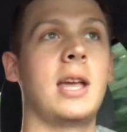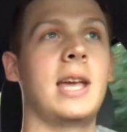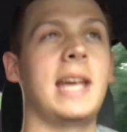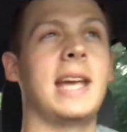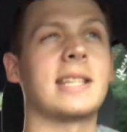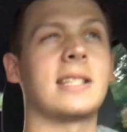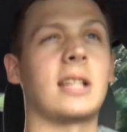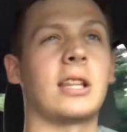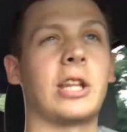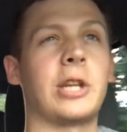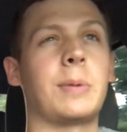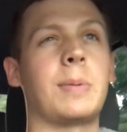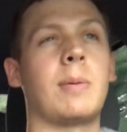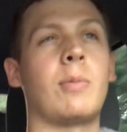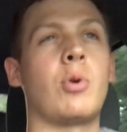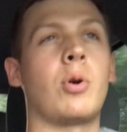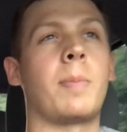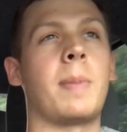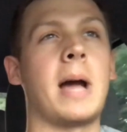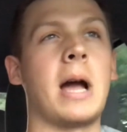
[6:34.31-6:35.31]
He has a little bit
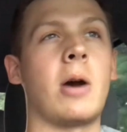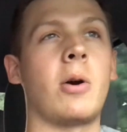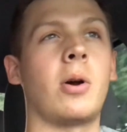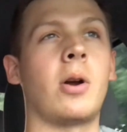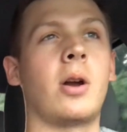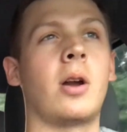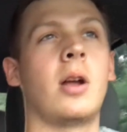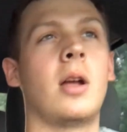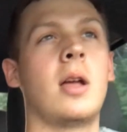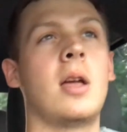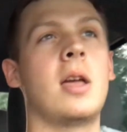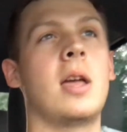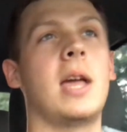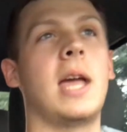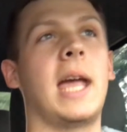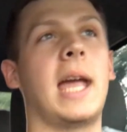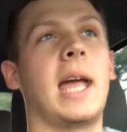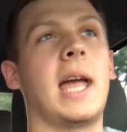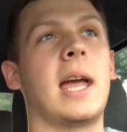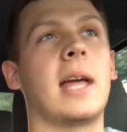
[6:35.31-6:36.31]
more power,
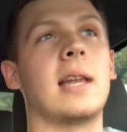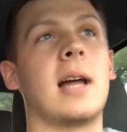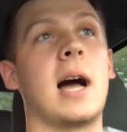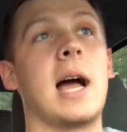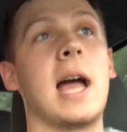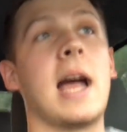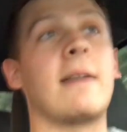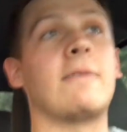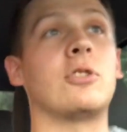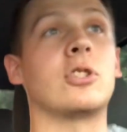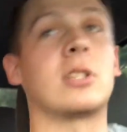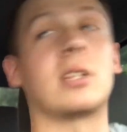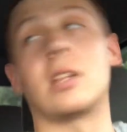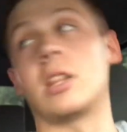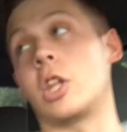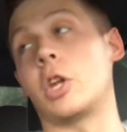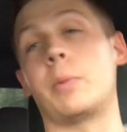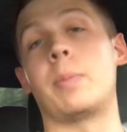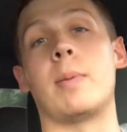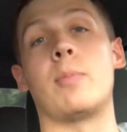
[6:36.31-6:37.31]
and I have just a
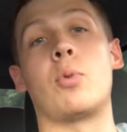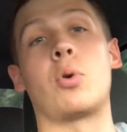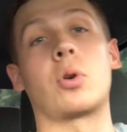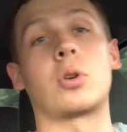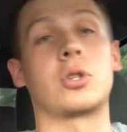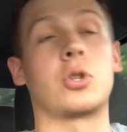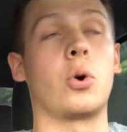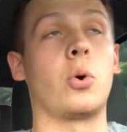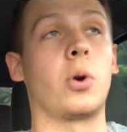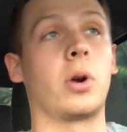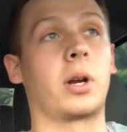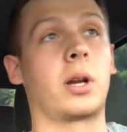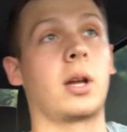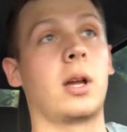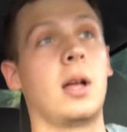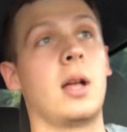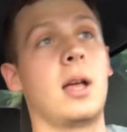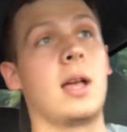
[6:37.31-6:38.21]
little bit more torque.